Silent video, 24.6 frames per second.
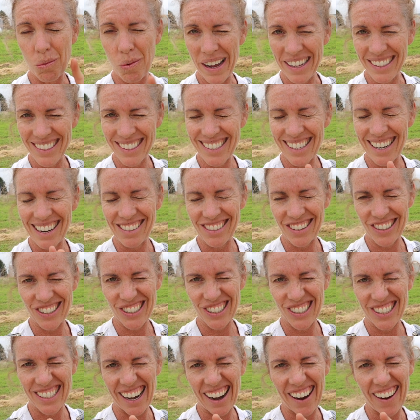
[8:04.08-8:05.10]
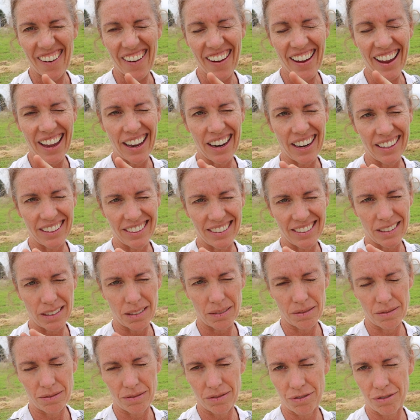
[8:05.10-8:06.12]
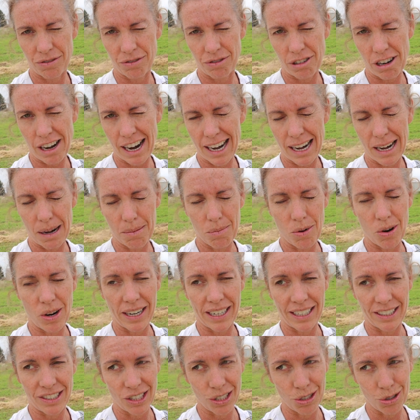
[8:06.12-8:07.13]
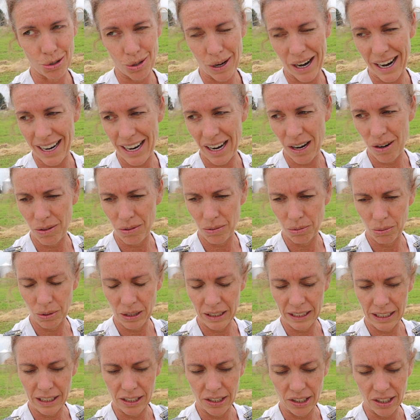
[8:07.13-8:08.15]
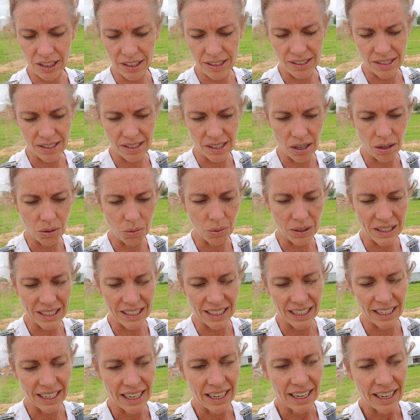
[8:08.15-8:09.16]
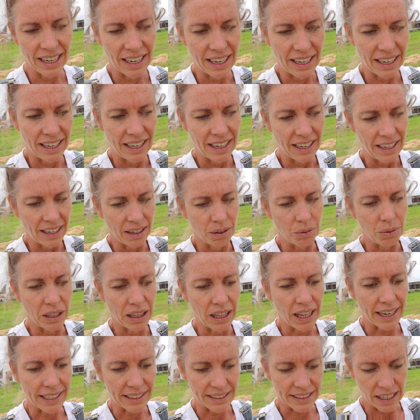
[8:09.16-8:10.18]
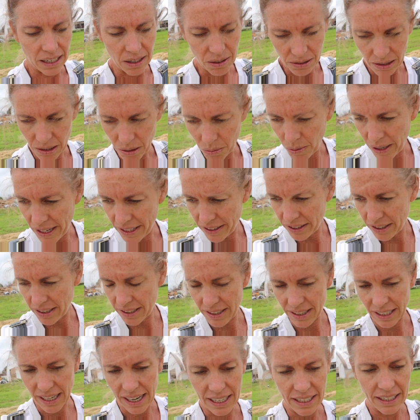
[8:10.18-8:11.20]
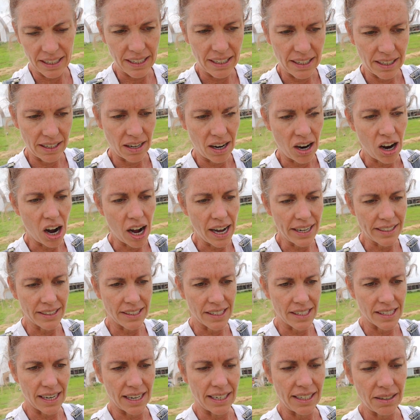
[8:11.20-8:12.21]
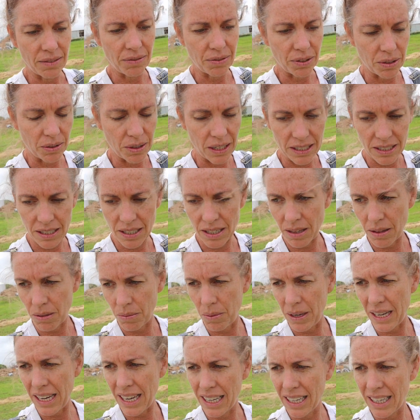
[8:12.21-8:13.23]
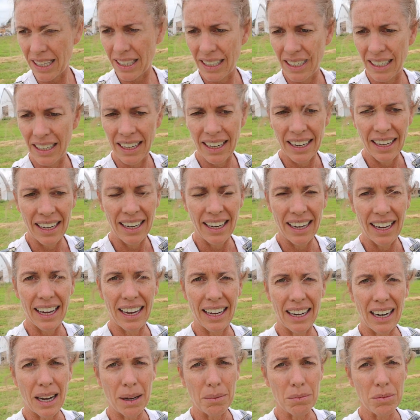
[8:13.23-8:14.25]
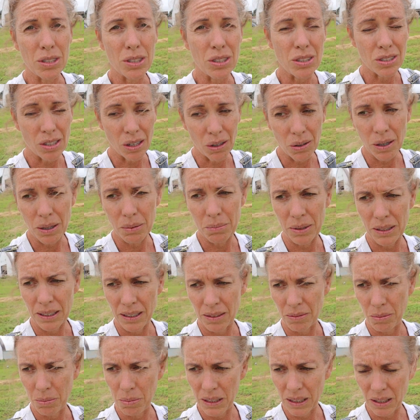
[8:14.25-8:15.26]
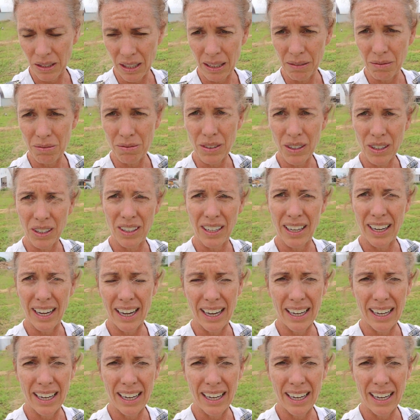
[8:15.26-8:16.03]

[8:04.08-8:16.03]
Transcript: Wednesday, Thursday and Friday morning to dry out really good. So we we lucked out. The weather is kind of hot and sunny for the rest of the week, and I'm so unbelievably grateful.